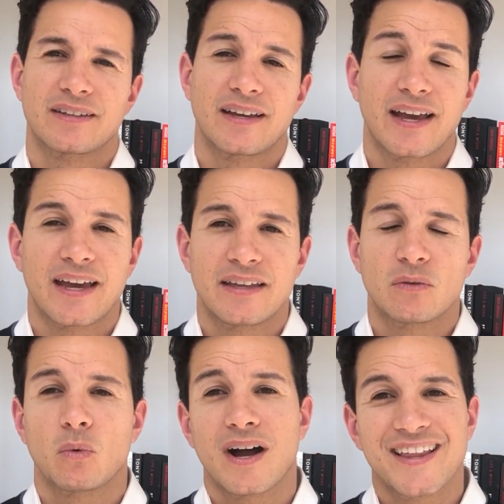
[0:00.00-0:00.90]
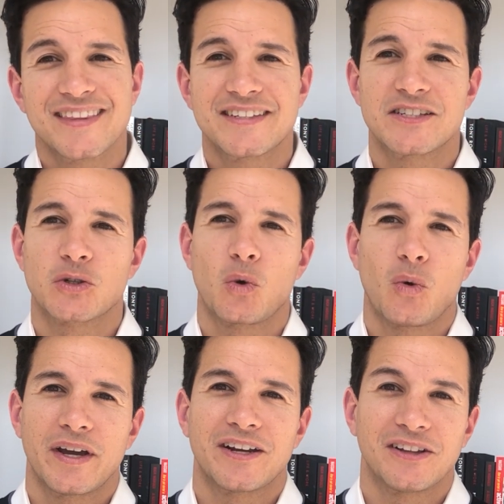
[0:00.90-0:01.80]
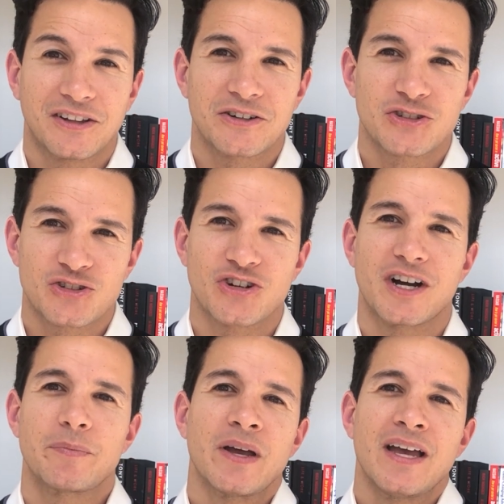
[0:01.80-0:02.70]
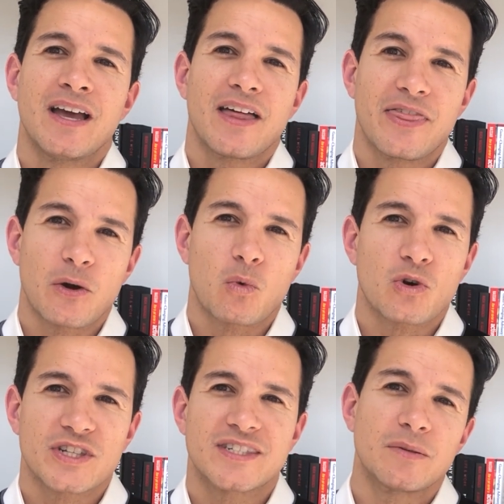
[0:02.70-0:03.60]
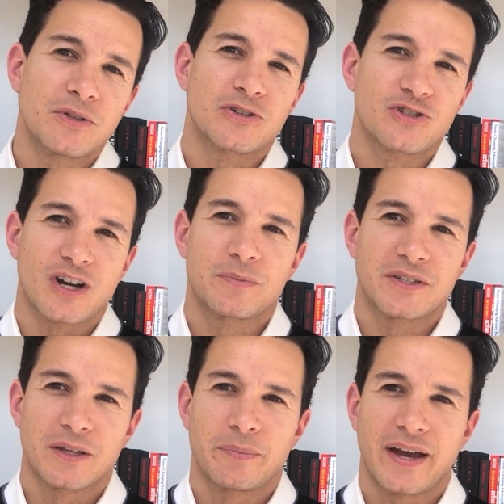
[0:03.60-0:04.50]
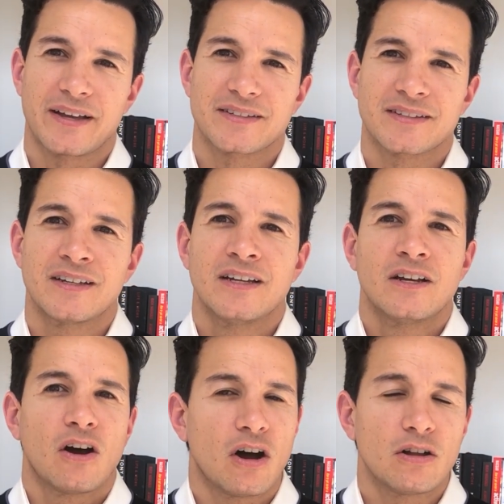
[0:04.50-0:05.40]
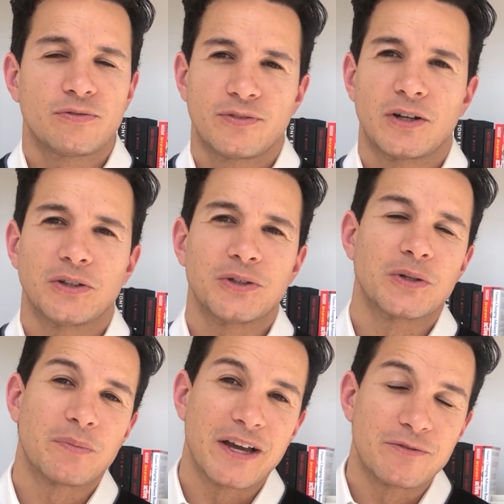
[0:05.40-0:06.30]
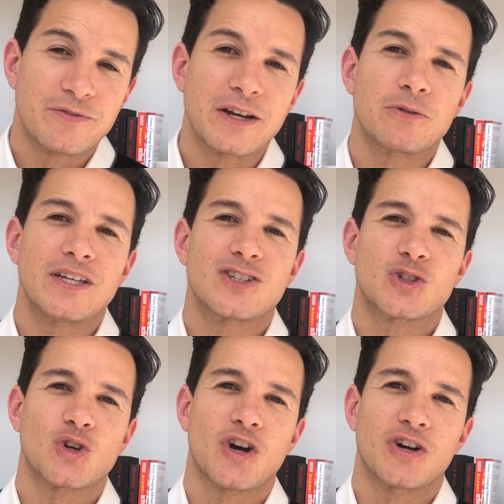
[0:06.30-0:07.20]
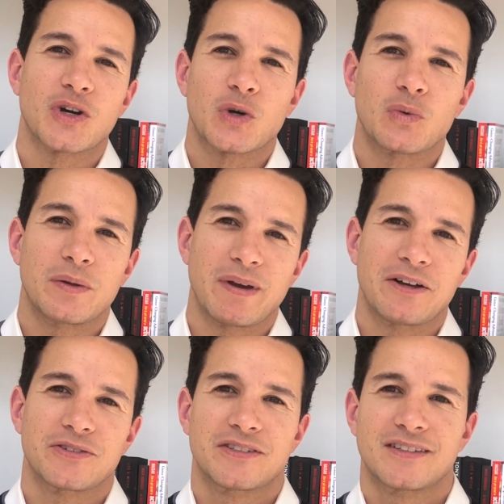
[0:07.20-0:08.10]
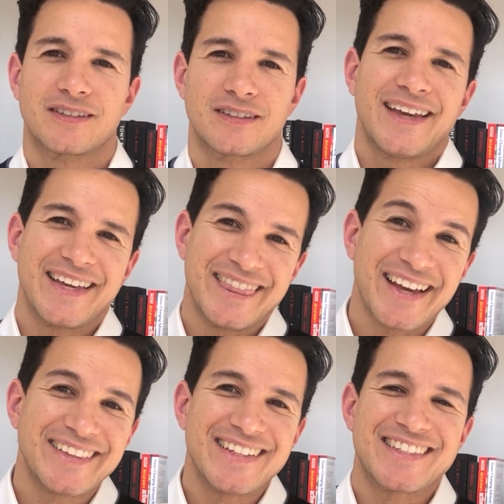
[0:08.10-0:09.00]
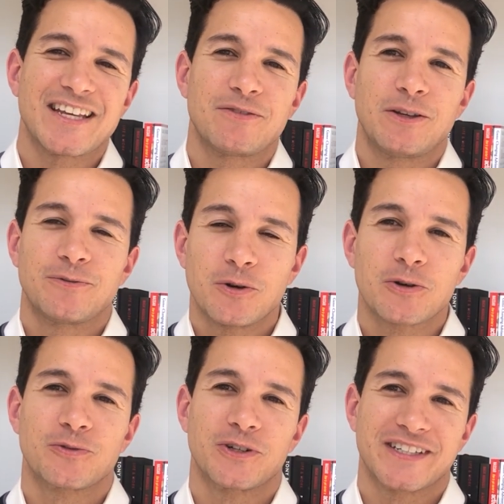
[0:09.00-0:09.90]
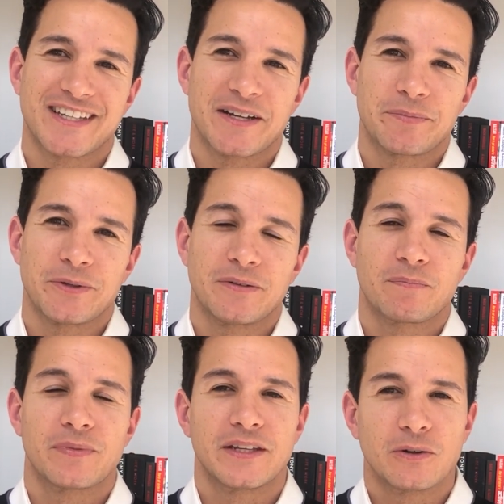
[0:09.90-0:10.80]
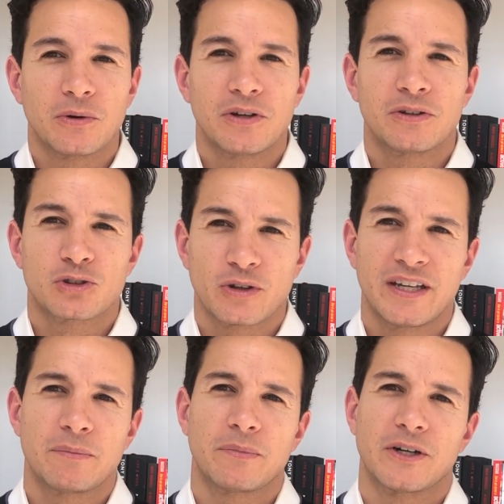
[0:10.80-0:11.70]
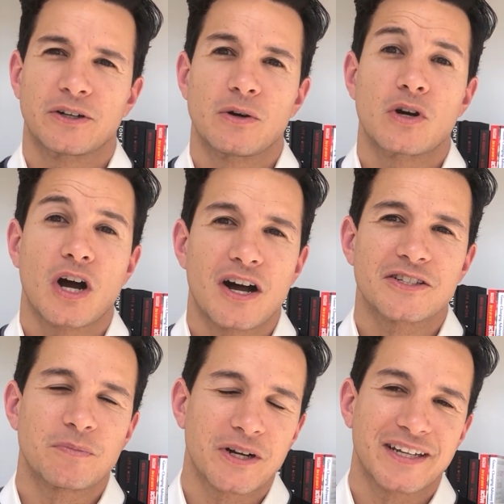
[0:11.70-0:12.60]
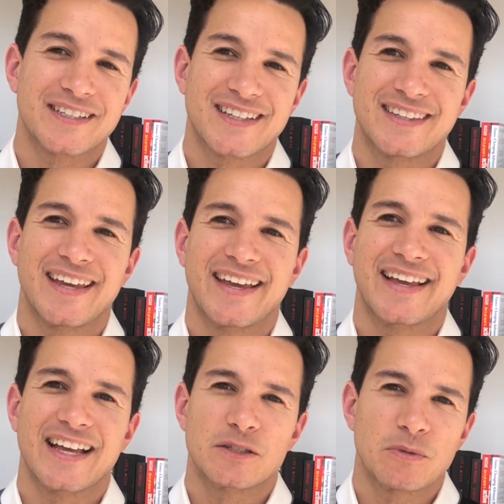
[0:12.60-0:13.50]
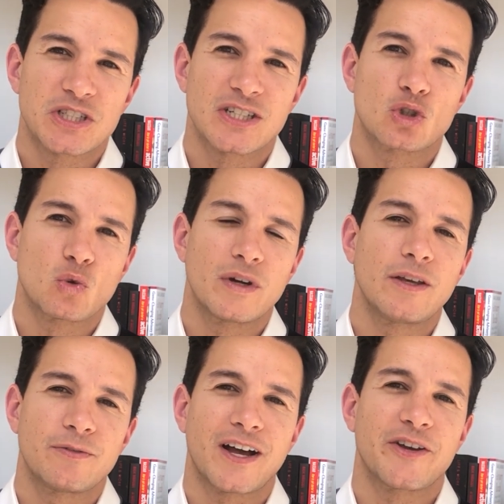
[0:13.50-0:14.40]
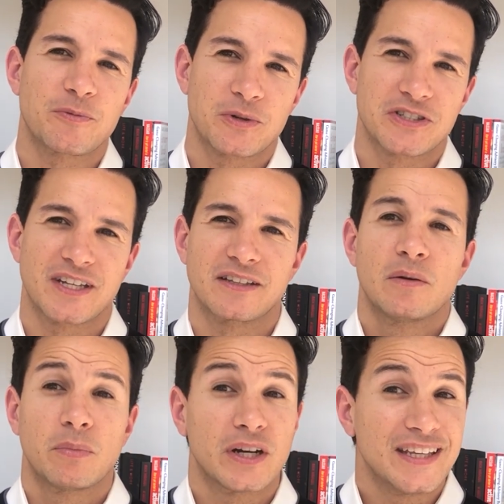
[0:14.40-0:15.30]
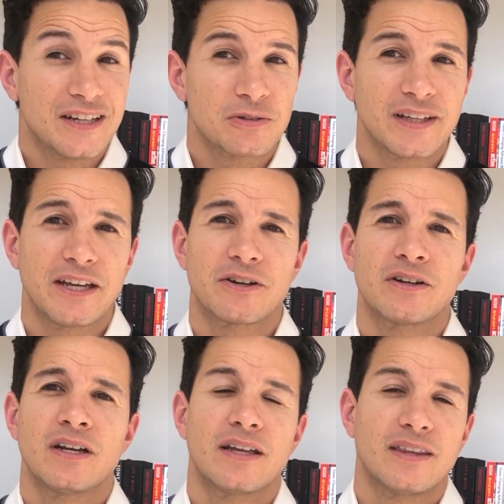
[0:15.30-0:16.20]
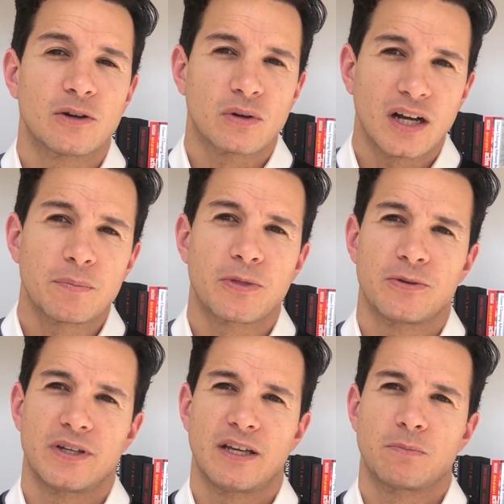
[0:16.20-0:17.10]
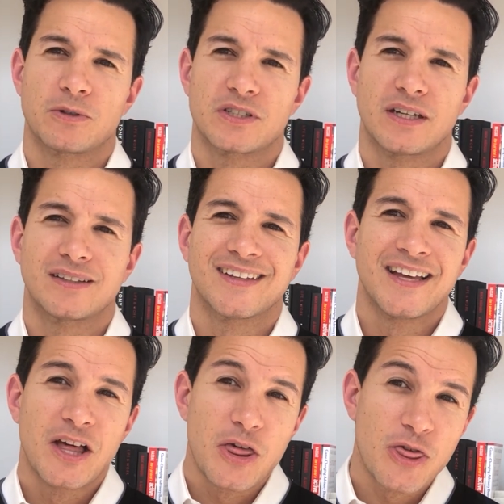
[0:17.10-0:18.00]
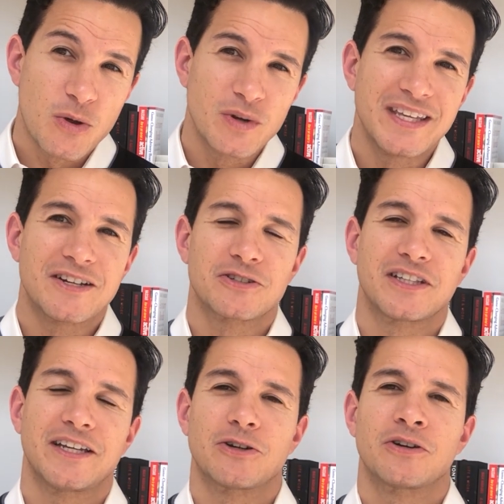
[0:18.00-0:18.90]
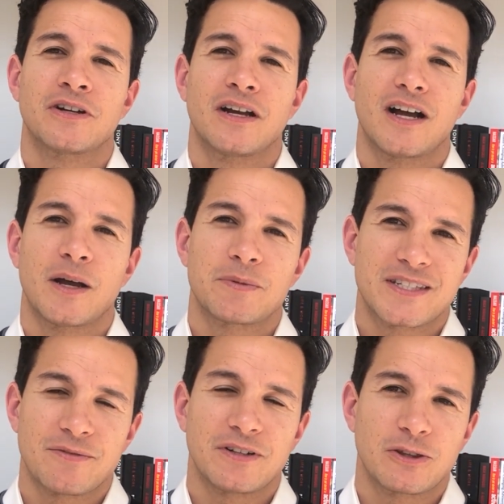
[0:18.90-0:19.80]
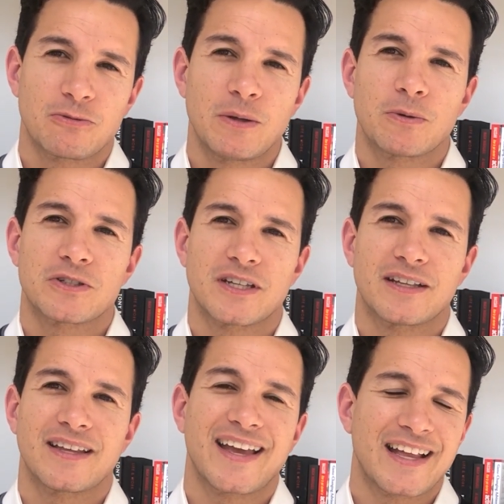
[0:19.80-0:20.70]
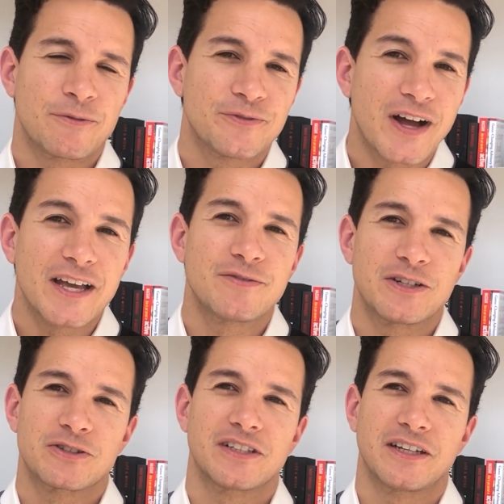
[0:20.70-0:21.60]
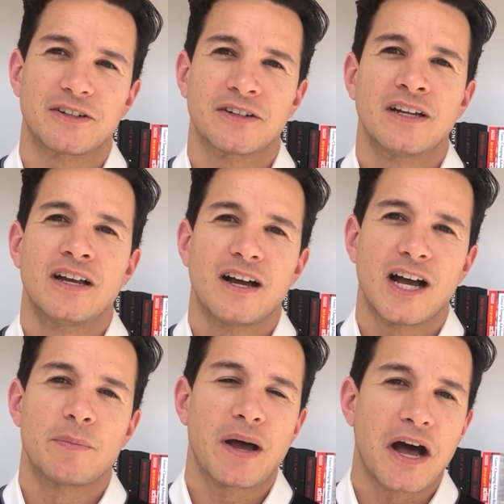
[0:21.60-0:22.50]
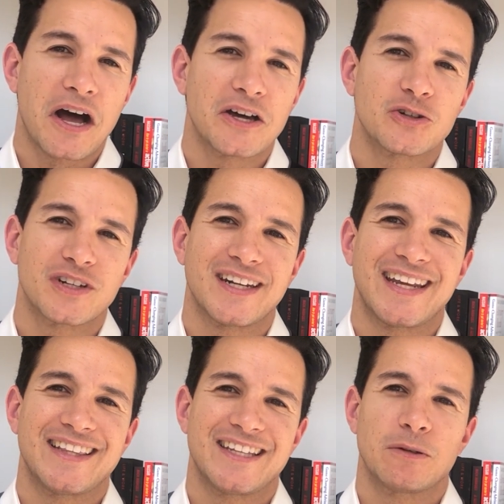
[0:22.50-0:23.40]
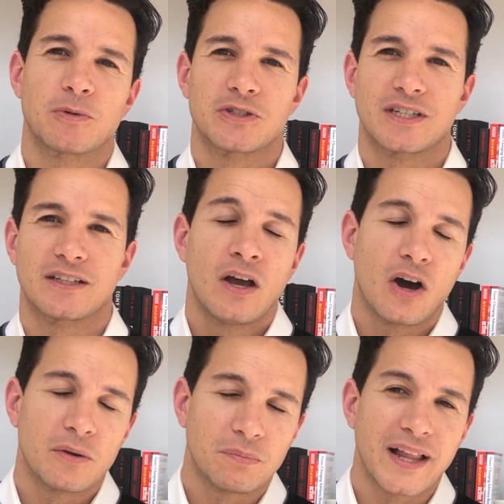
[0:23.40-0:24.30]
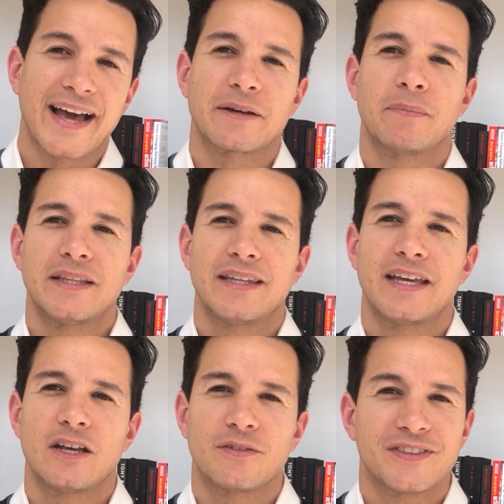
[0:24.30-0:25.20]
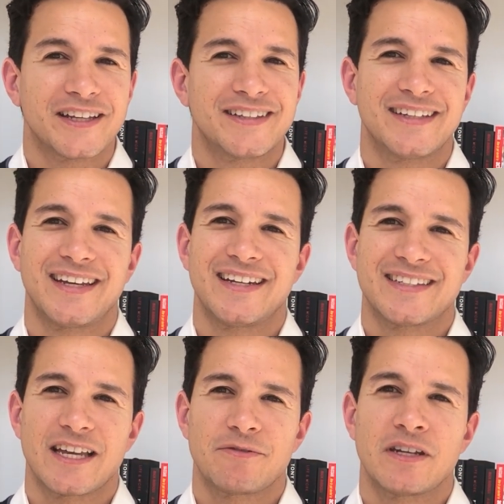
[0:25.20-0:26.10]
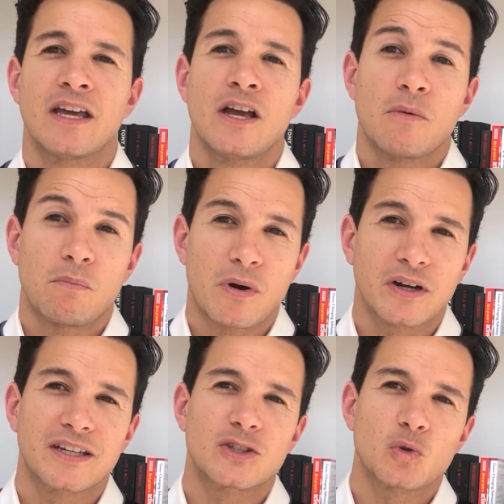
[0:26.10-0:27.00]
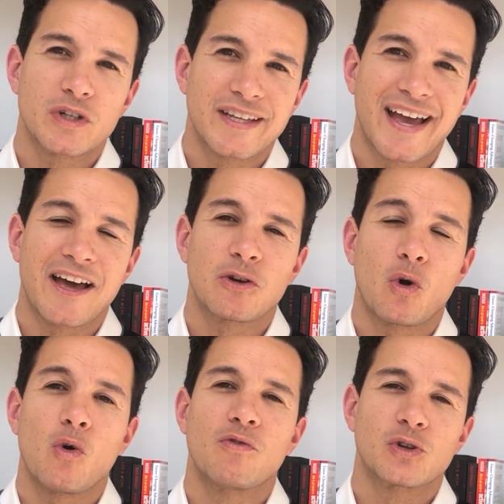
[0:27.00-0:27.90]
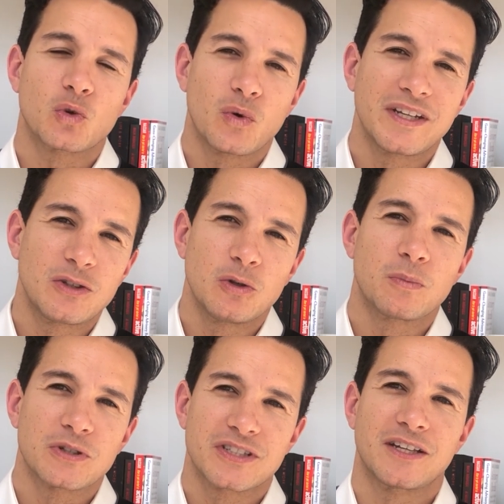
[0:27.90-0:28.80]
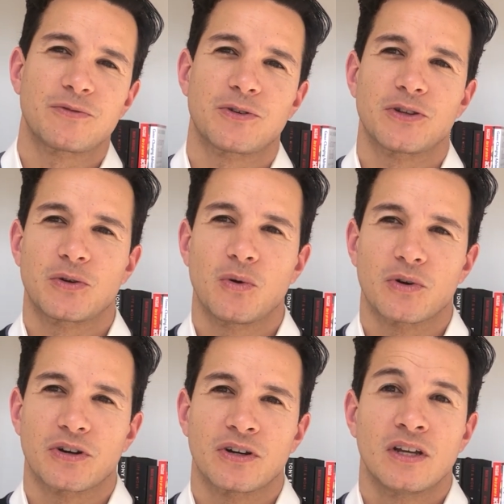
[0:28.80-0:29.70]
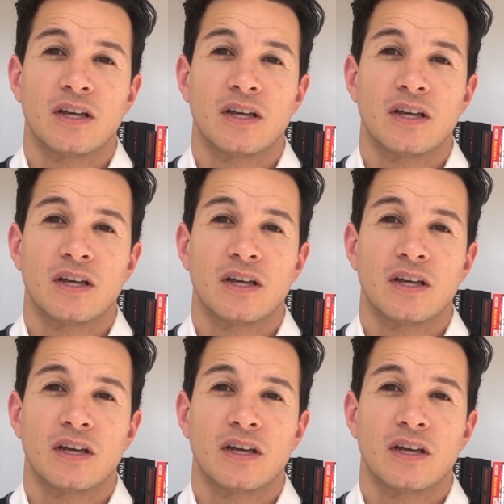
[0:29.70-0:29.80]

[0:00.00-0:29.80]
And while this is quite a large drop, there were similar drops in the past, all followed by very strong rebounds. In 1974, for example, the oil trade embargo caused markets to tank as much as 25%. But a year later, they were up 38%, 3 years later, up 73%, and 5 years later, up 118%. On Black Monday of 1987, markets were down over 22% for the quarter.